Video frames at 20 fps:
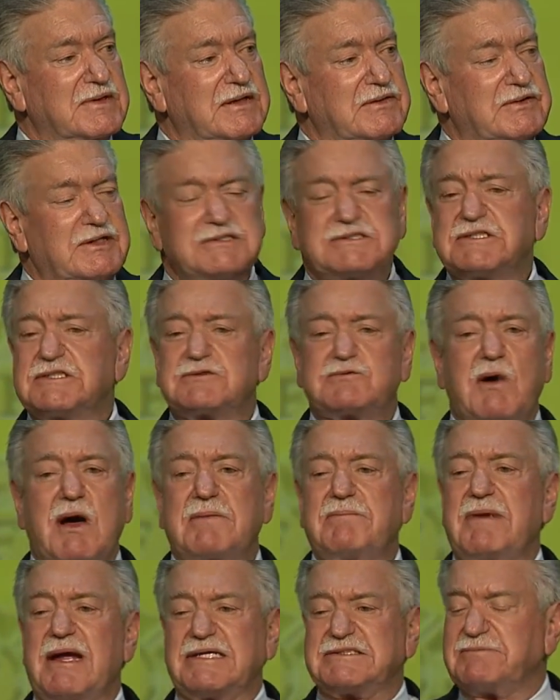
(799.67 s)
This is what
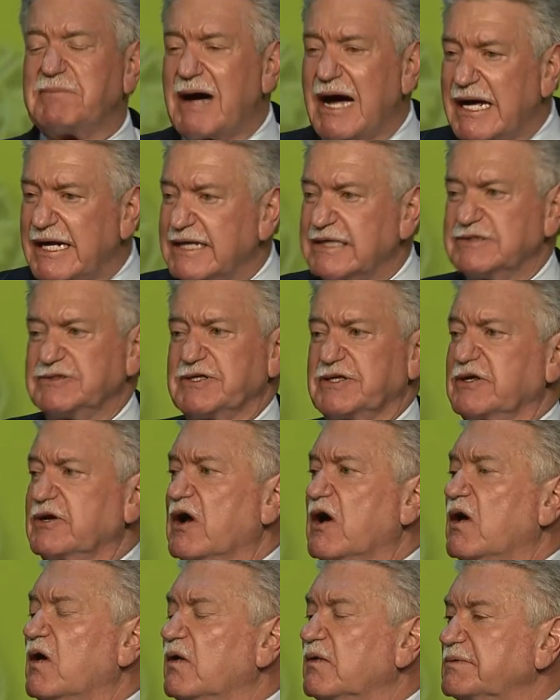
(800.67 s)
makes my engine
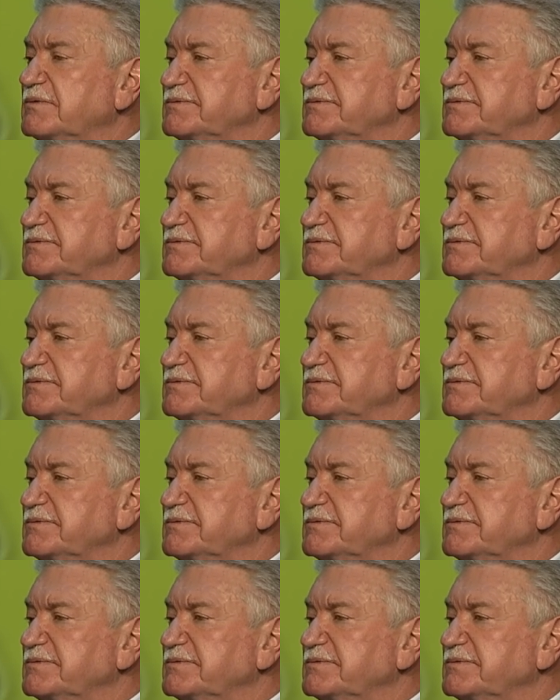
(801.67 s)
go.